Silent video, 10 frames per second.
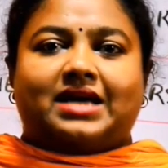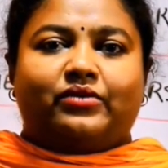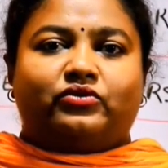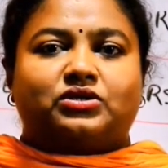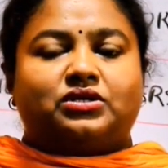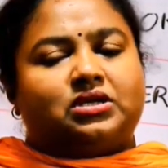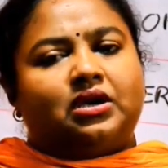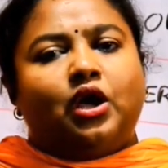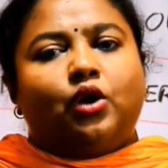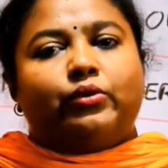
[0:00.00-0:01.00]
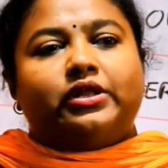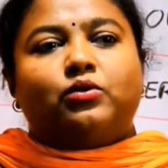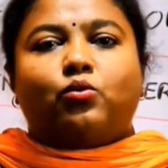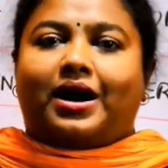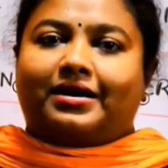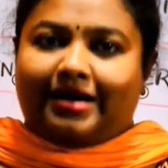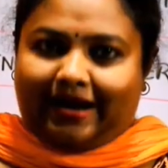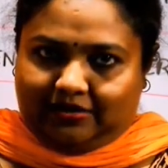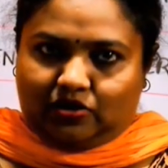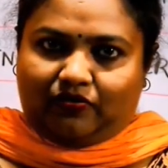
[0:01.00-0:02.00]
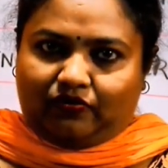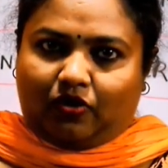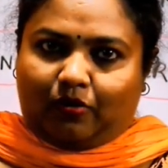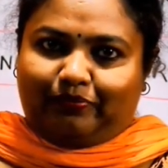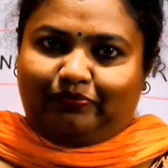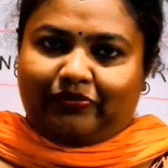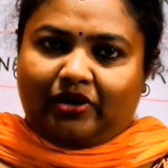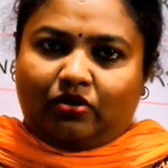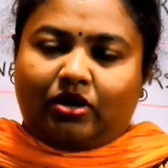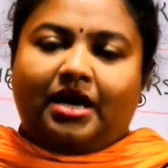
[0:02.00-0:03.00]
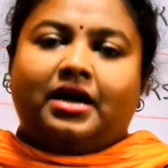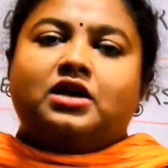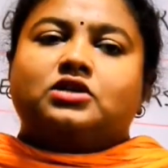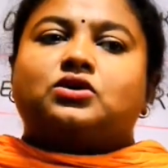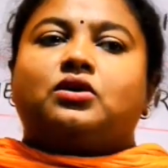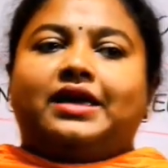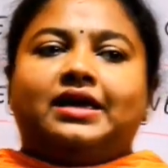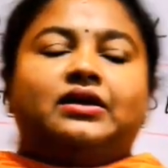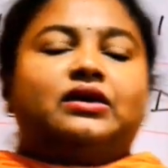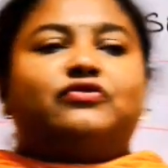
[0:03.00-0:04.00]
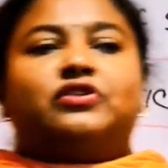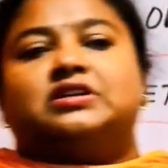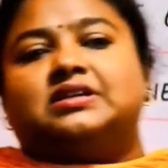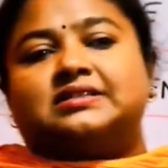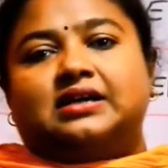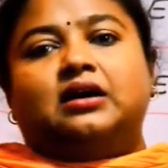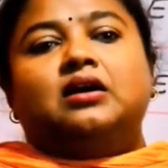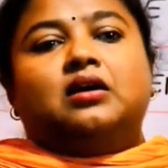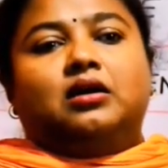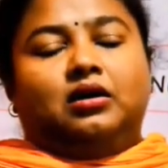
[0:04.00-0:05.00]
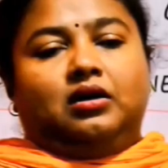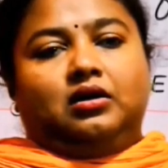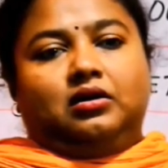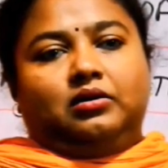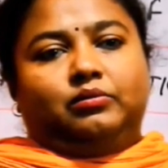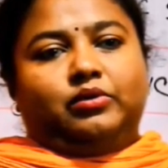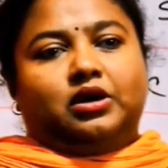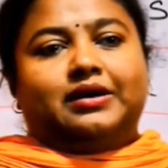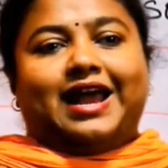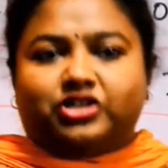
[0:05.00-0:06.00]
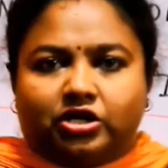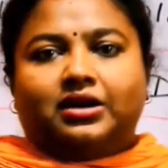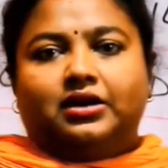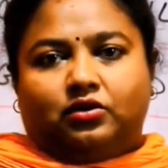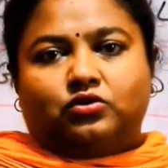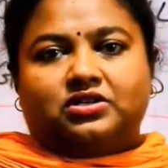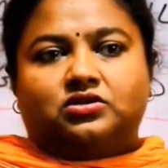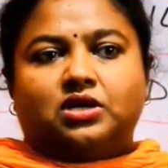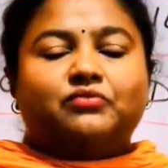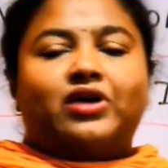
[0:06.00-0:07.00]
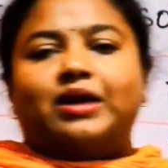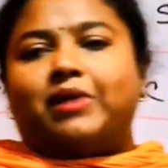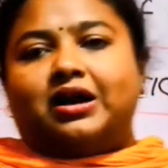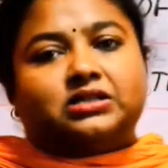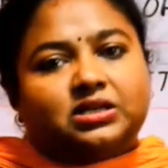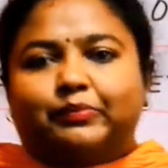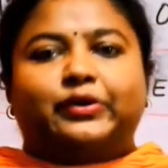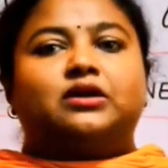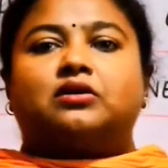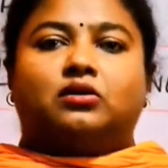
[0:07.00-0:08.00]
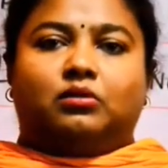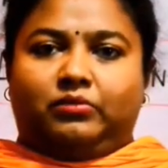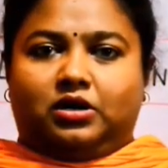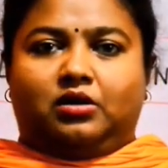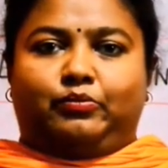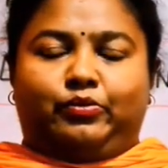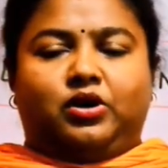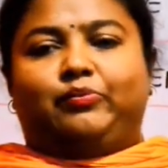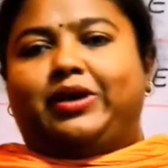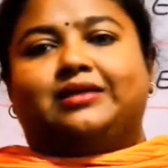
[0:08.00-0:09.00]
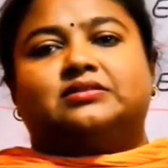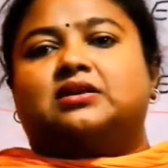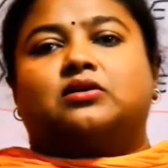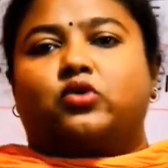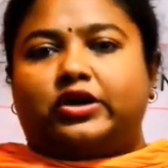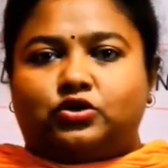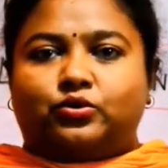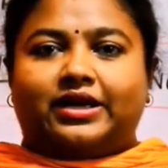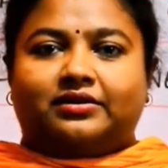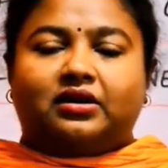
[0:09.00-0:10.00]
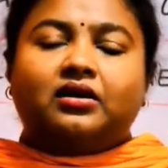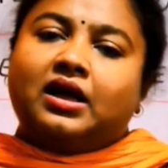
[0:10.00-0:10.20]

diversity within one kind of crop. Okay, so if it is a natural ecosystem where multiple plants are growing together,